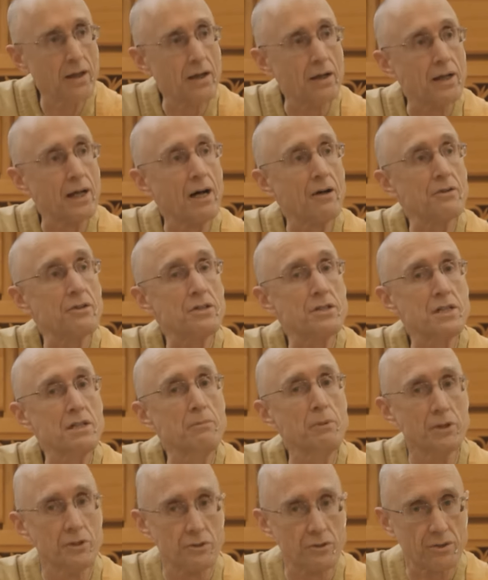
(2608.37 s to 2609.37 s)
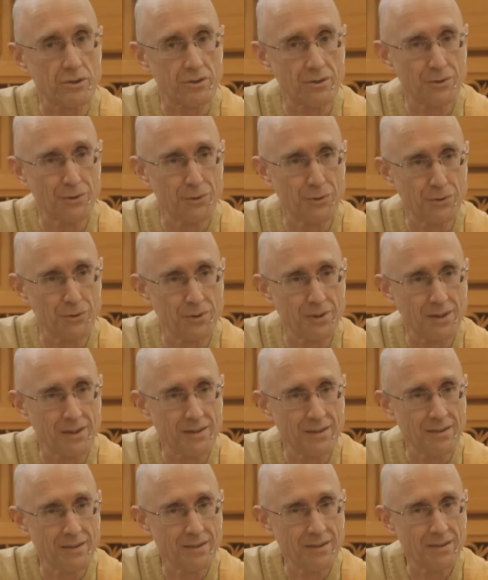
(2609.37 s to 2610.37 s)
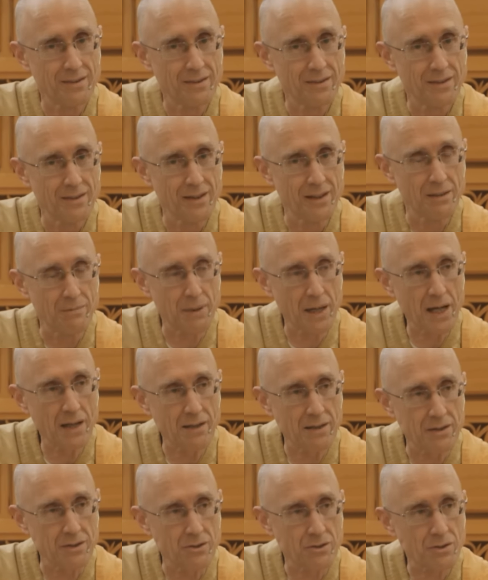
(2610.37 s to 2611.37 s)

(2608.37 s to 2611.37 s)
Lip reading: and how the demons are doing and the baddies,